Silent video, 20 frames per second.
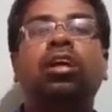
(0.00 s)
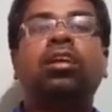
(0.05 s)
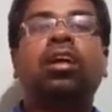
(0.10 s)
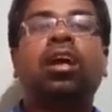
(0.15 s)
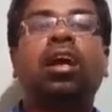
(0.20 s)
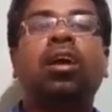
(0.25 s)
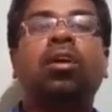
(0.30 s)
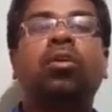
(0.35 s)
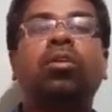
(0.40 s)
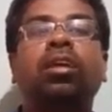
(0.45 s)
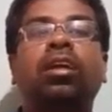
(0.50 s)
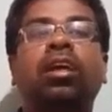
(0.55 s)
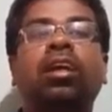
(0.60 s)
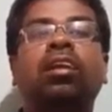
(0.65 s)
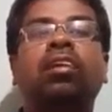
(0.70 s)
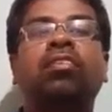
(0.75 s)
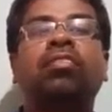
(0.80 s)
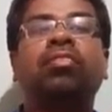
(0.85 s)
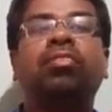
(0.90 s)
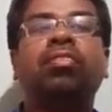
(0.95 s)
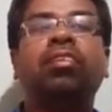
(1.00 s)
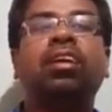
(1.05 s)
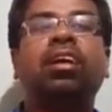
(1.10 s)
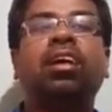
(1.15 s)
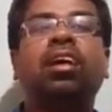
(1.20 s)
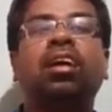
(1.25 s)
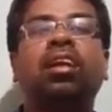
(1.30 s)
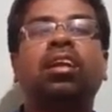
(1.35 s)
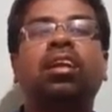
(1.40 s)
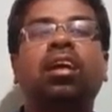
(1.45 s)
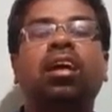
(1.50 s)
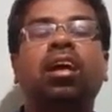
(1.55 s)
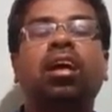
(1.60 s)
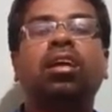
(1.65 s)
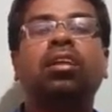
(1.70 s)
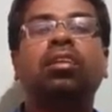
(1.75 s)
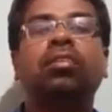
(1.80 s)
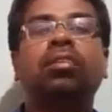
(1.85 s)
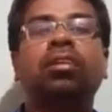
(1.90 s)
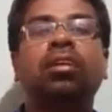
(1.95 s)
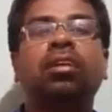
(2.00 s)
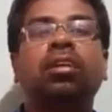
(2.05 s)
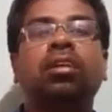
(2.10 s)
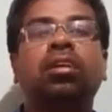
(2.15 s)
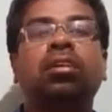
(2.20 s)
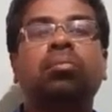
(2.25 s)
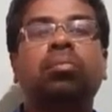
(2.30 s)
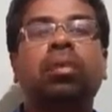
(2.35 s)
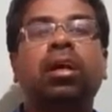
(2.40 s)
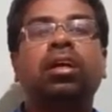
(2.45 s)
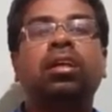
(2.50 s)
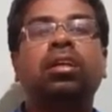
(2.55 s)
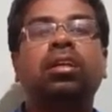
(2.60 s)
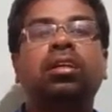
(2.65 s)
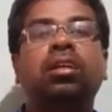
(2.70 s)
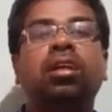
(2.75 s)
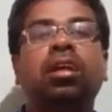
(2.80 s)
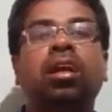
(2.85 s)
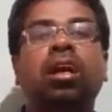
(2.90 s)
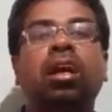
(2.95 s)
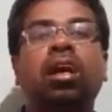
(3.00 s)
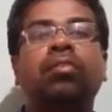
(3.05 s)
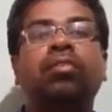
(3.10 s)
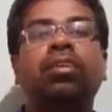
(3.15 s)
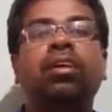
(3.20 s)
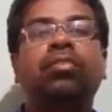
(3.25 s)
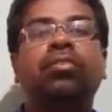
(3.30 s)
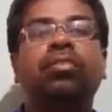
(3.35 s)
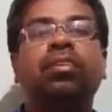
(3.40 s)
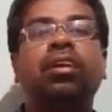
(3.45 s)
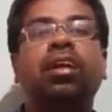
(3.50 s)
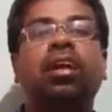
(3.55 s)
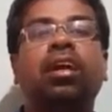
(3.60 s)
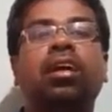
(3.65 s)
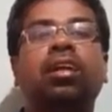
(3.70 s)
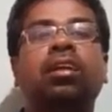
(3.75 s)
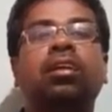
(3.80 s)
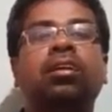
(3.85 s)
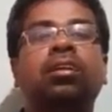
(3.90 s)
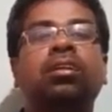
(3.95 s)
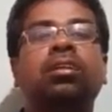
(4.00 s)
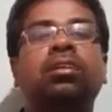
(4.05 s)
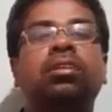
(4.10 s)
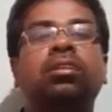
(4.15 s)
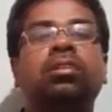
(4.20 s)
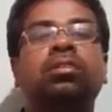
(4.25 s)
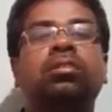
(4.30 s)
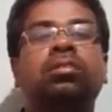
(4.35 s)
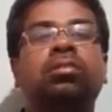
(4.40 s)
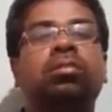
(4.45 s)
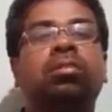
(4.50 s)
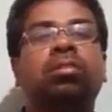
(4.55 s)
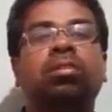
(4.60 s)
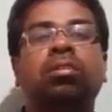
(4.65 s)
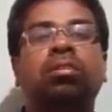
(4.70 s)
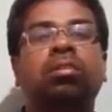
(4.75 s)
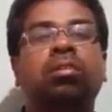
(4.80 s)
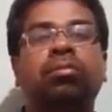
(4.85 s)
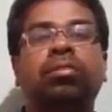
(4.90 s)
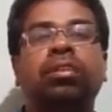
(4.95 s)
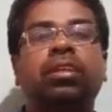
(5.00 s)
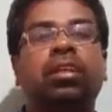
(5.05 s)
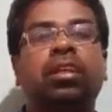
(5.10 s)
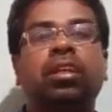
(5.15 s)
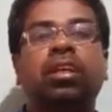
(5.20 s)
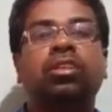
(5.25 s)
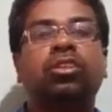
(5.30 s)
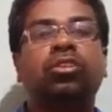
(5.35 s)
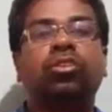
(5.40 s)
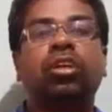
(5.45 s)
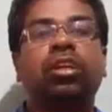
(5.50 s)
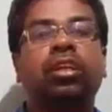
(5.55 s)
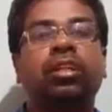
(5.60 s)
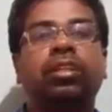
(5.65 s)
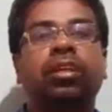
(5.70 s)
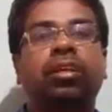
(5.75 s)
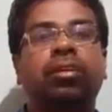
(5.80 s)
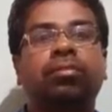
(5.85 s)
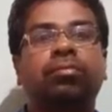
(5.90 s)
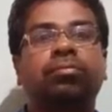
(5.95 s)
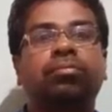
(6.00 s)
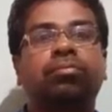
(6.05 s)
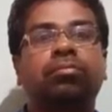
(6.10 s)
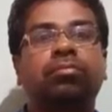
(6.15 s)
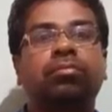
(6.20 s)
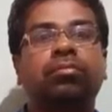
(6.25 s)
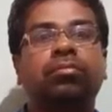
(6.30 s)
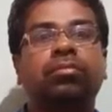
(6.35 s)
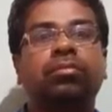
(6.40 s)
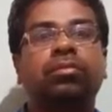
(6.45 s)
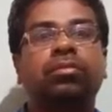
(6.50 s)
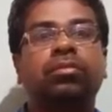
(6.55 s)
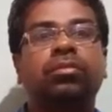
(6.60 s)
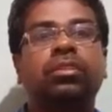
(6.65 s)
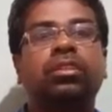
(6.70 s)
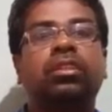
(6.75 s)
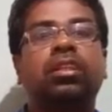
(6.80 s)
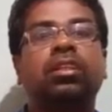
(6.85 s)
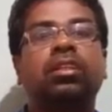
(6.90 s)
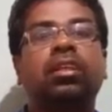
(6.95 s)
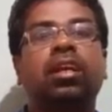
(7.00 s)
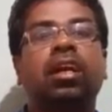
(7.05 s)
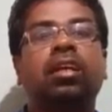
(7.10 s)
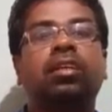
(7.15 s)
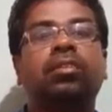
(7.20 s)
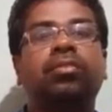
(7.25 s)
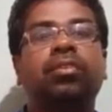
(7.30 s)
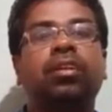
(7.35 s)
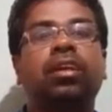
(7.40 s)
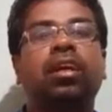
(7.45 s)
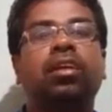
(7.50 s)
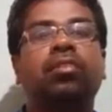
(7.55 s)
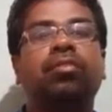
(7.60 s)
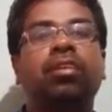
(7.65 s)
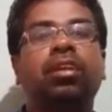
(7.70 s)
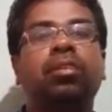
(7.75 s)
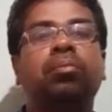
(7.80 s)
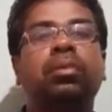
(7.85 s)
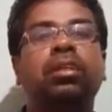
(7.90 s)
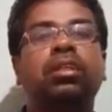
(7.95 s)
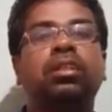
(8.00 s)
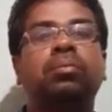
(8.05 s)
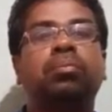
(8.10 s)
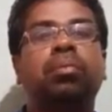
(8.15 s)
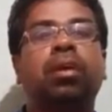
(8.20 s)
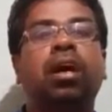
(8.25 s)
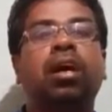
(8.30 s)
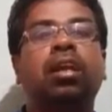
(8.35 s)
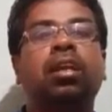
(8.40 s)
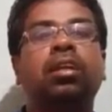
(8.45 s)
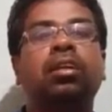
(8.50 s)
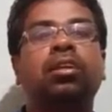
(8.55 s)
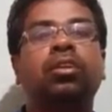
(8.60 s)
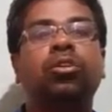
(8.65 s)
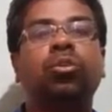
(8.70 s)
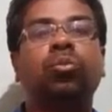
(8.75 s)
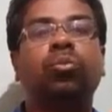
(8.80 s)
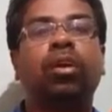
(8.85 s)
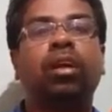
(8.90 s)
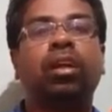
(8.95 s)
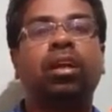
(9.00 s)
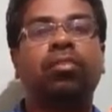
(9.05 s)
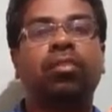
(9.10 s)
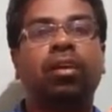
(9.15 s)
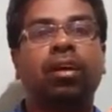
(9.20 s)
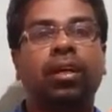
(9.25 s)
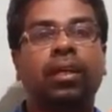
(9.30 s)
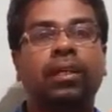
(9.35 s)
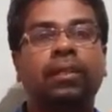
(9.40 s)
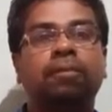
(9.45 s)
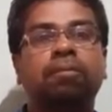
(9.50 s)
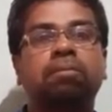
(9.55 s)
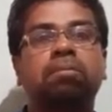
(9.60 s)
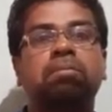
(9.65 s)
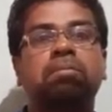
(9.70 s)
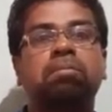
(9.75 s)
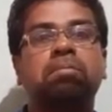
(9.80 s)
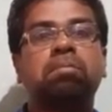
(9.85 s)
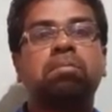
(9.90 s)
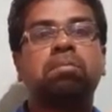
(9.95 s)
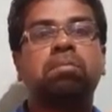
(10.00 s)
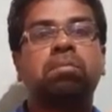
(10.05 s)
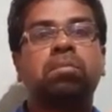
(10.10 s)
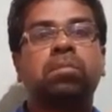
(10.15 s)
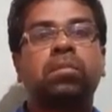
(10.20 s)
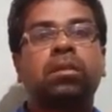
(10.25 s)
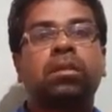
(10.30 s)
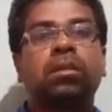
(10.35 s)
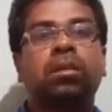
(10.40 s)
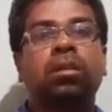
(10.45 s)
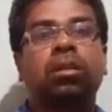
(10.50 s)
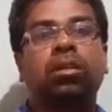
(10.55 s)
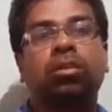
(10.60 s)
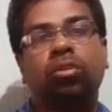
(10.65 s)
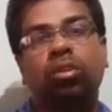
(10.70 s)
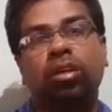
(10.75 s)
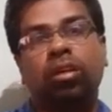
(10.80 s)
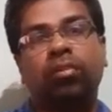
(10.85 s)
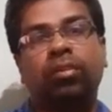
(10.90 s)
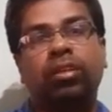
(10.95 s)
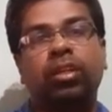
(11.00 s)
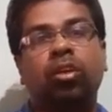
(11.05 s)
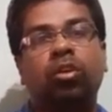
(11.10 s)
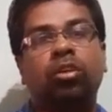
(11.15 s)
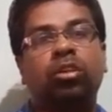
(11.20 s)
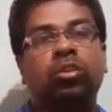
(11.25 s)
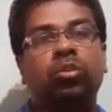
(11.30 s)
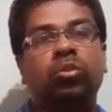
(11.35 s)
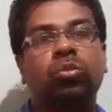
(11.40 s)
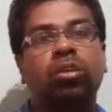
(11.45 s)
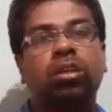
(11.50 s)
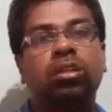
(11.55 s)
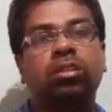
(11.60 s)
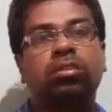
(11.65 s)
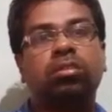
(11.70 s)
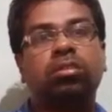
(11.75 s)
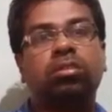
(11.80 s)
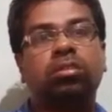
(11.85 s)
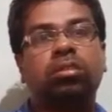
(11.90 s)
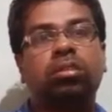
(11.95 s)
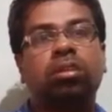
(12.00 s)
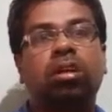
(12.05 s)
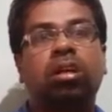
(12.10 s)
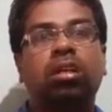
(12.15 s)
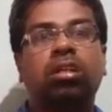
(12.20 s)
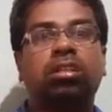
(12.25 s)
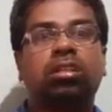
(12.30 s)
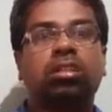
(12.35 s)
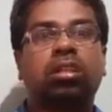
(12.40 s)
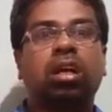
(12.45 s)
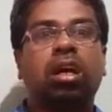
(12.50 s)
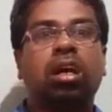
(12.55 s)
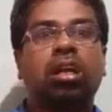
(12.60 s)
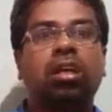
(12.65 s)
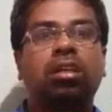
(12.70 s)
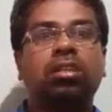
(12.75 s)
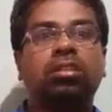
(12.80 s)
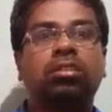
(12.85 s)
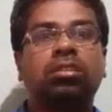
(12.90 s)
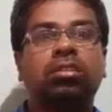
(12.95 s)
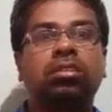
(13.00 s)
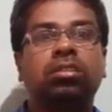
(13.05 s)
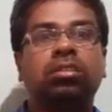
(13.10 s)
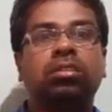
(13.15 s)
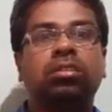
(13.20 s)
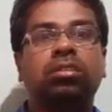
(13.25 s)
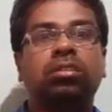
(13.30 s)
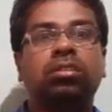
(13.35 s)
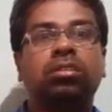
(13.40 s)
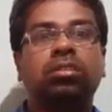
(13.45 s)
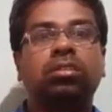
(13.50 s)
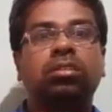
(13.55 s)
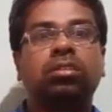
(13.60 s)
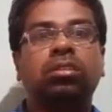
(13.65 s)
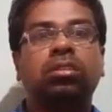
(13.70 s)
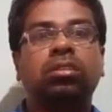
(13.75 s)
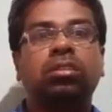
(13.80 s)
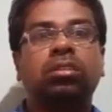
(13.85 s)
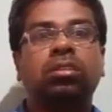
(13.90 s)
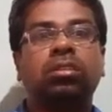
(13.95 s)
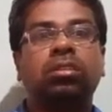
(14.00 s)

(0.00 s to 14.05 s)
And we should not have a kind of fear, and by having fear, so we cannot do anything. We think that fear will be spoiling you forever. We have students or scholars